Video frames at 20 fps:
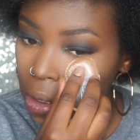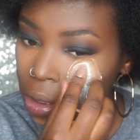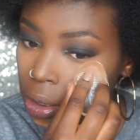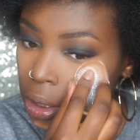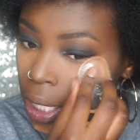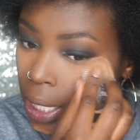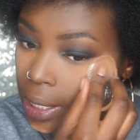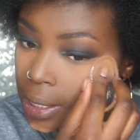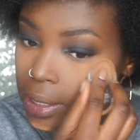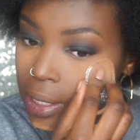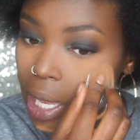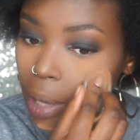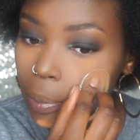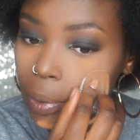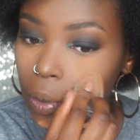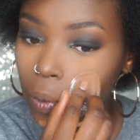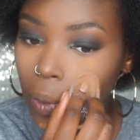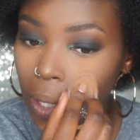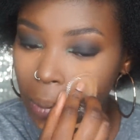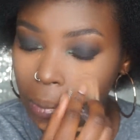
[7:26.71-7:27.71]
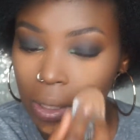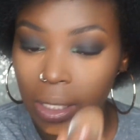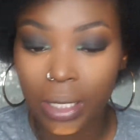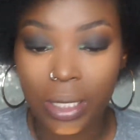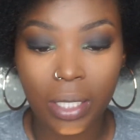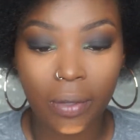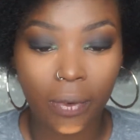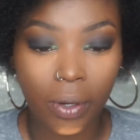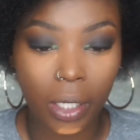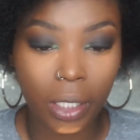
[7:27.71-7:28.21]
not sopping wet,
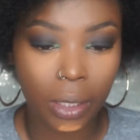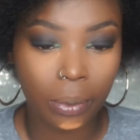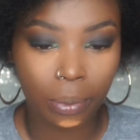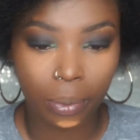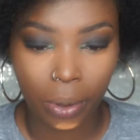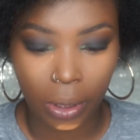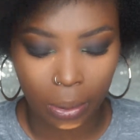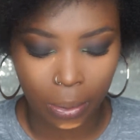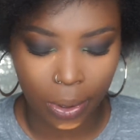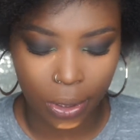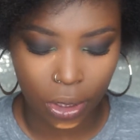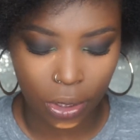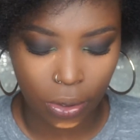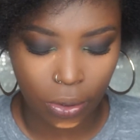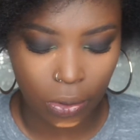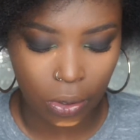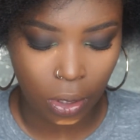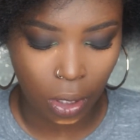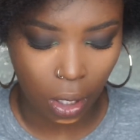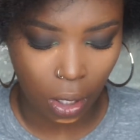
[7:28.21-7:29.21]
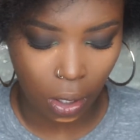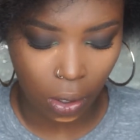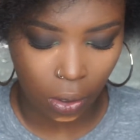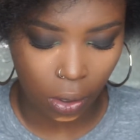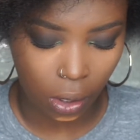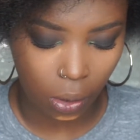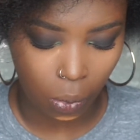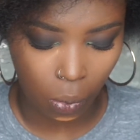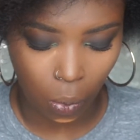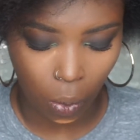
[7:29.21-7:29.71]
because I've already pretty much used all
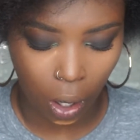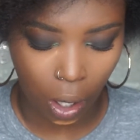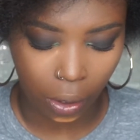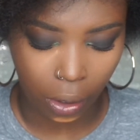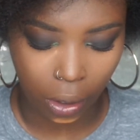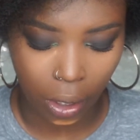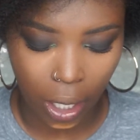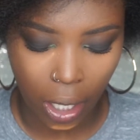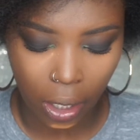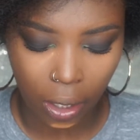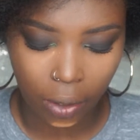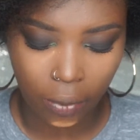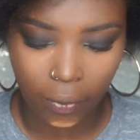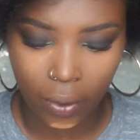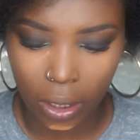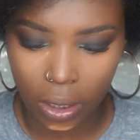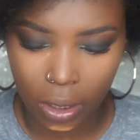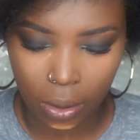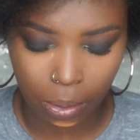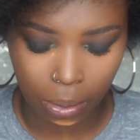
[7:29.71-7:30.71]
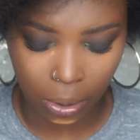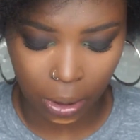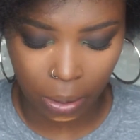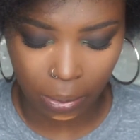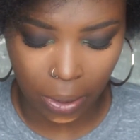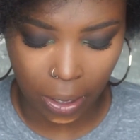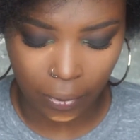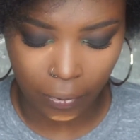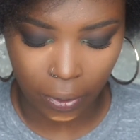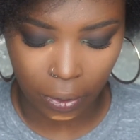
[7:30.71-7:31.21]
the water out of it to blend
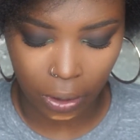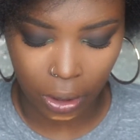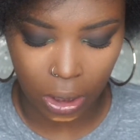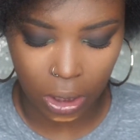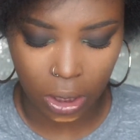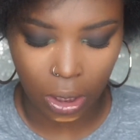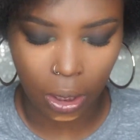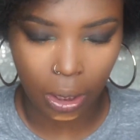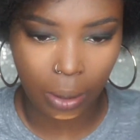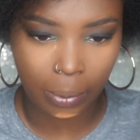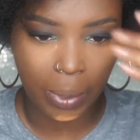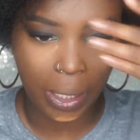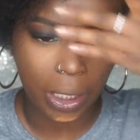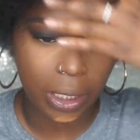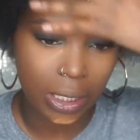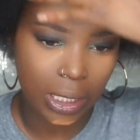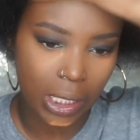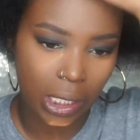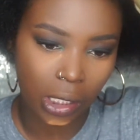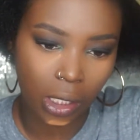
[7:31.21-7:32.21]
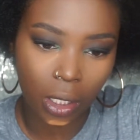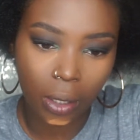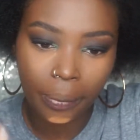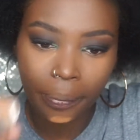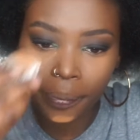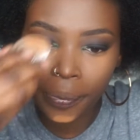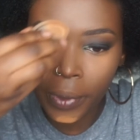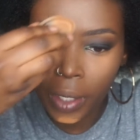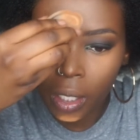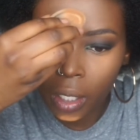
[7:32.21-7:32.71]
my foundation and my concealer.
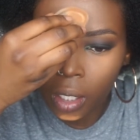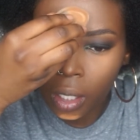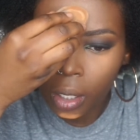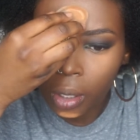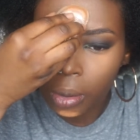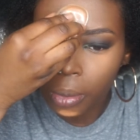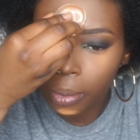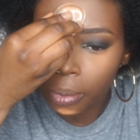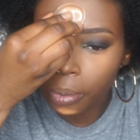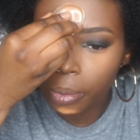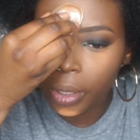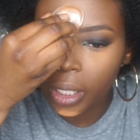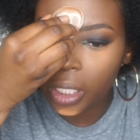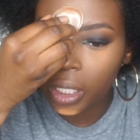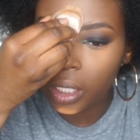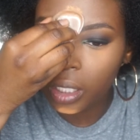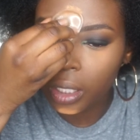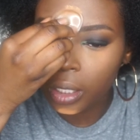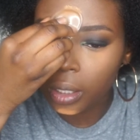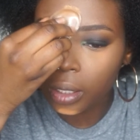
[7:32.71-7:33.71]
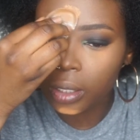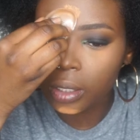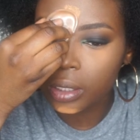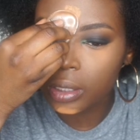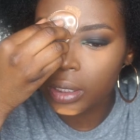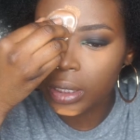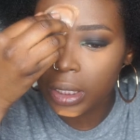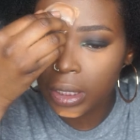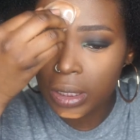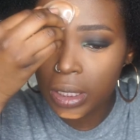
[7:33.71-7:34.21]
But
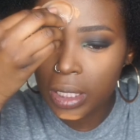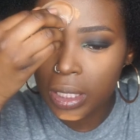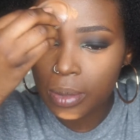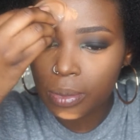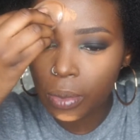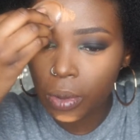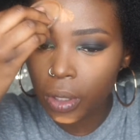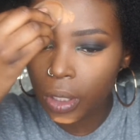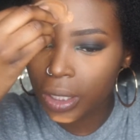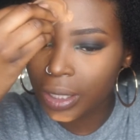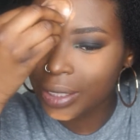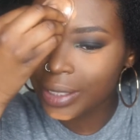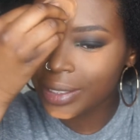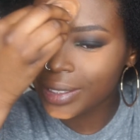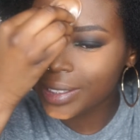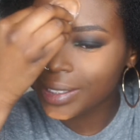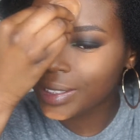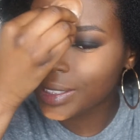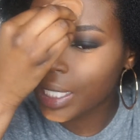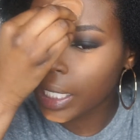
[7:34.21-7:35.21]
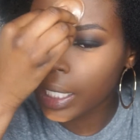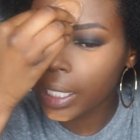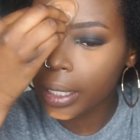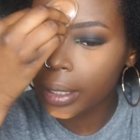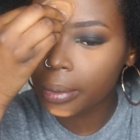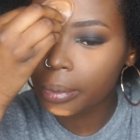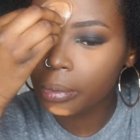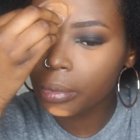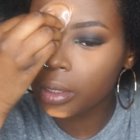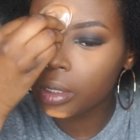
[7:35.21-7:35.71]
since it's more
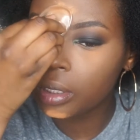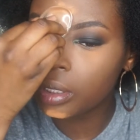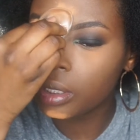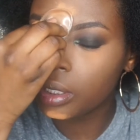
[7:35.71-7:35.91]
damp,